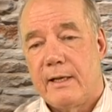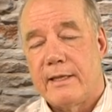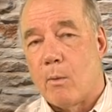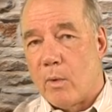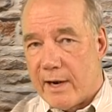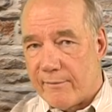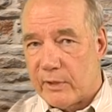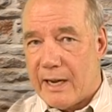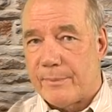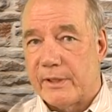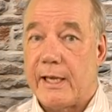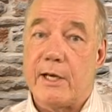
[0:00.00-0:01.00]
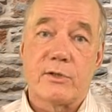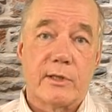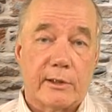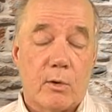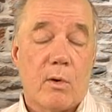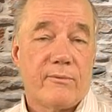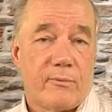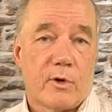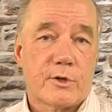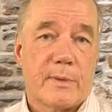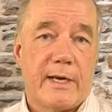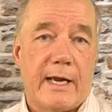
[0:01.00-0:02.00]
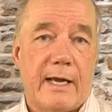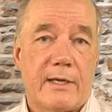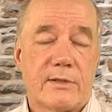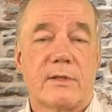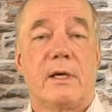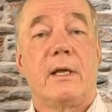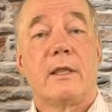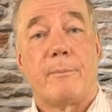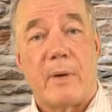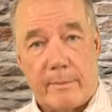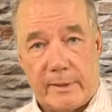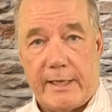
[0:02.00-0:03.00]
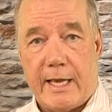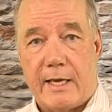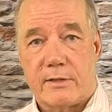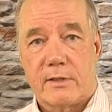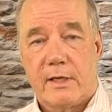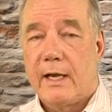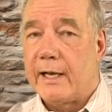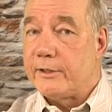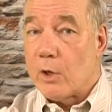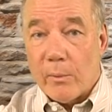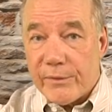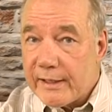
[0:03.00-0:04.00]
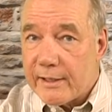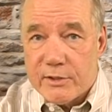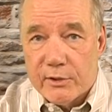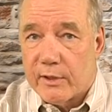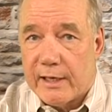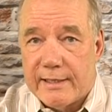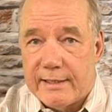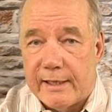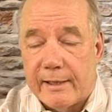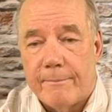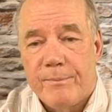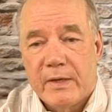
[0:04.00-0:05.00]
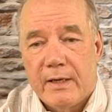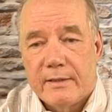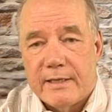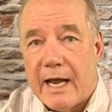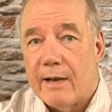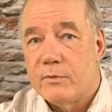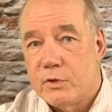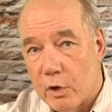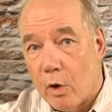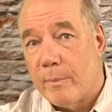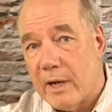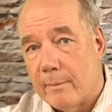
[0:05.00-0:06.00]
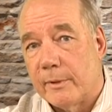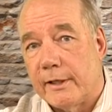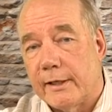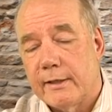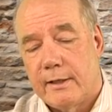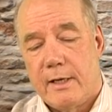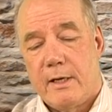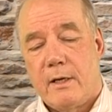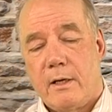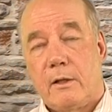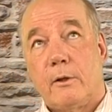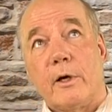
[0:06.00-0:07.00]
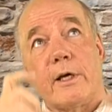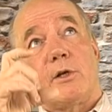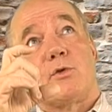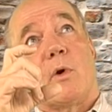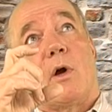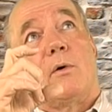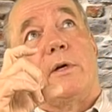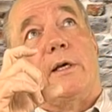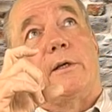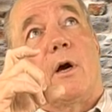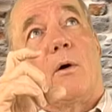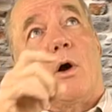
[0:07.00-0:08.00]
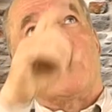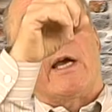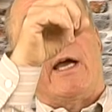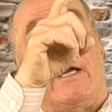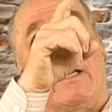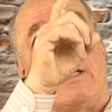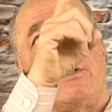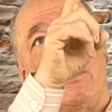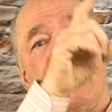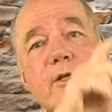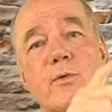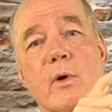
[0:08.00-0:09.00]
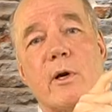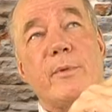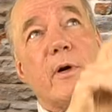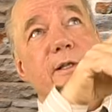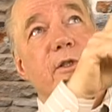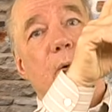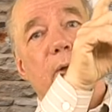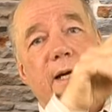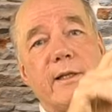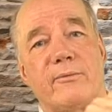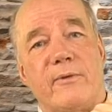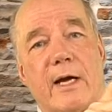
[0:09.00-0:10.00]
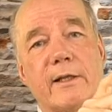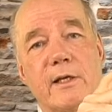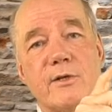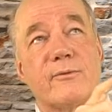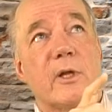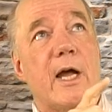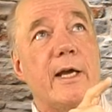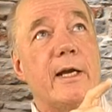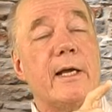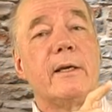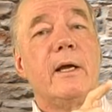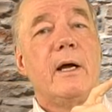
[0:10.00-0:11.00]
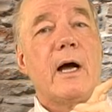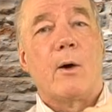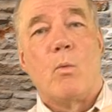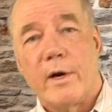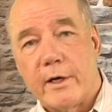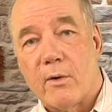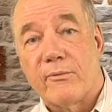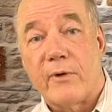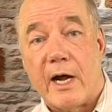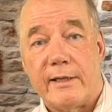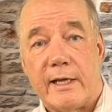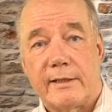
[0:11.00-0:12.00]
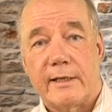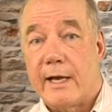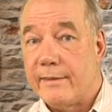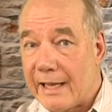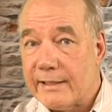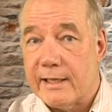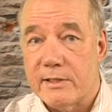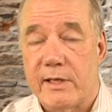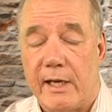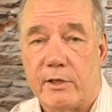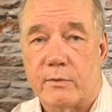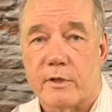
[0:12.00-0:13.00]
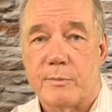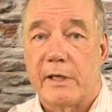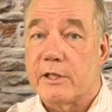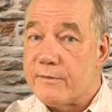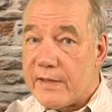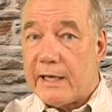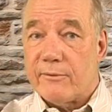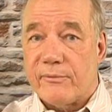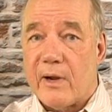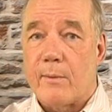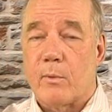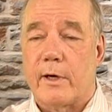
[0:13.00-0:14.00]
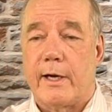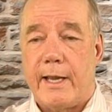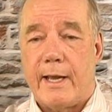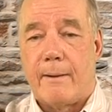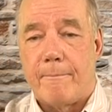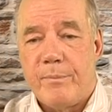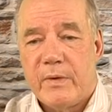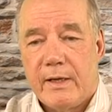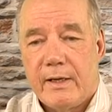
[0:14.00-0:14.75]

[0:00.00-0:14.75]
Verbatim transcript: that whatever application the law enforcement has, the public has. I don't think it's a good idea to have Joe Public look at a drone and go, okay, I see that drone up there. I don't like the fact that he's flying it. I want to go find that guy. That gets dangerous, because if they can find where I am,